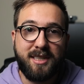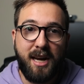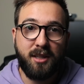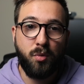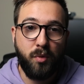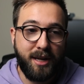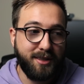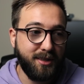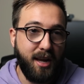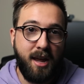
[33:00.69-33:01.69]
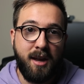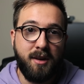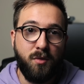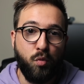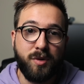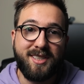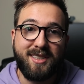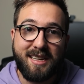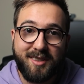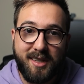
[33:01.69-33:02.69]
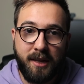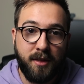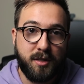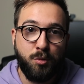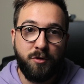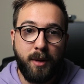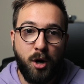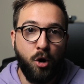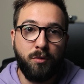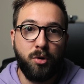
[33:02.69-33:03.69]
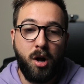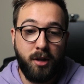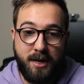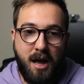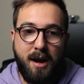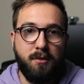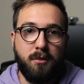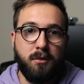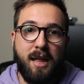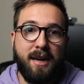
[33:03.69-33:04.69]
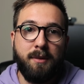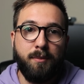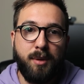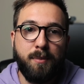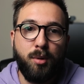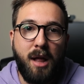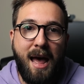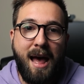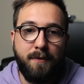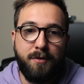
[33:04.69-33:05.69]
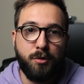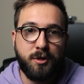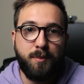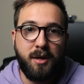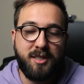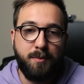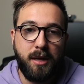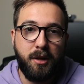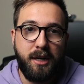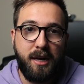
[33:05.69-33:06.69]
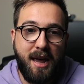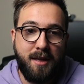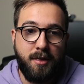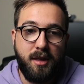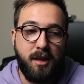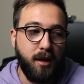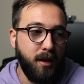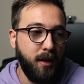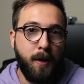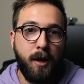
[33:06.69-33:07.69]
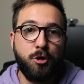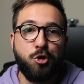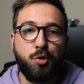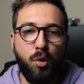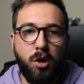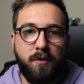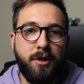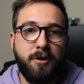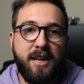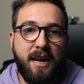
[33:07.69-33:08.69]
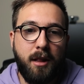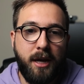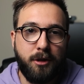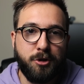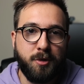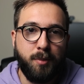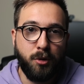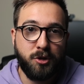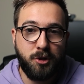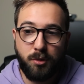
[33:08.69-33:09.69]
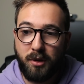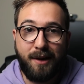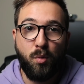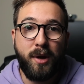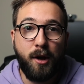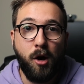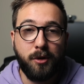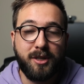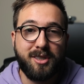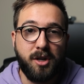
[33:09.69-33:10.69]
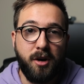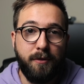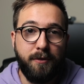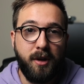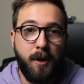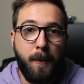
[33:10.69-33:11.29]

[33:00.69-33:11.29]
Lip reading: take the risk and resisting this movement overall and not letting people have the responsibility and the control over their data like they're supposed to, like we all deserve.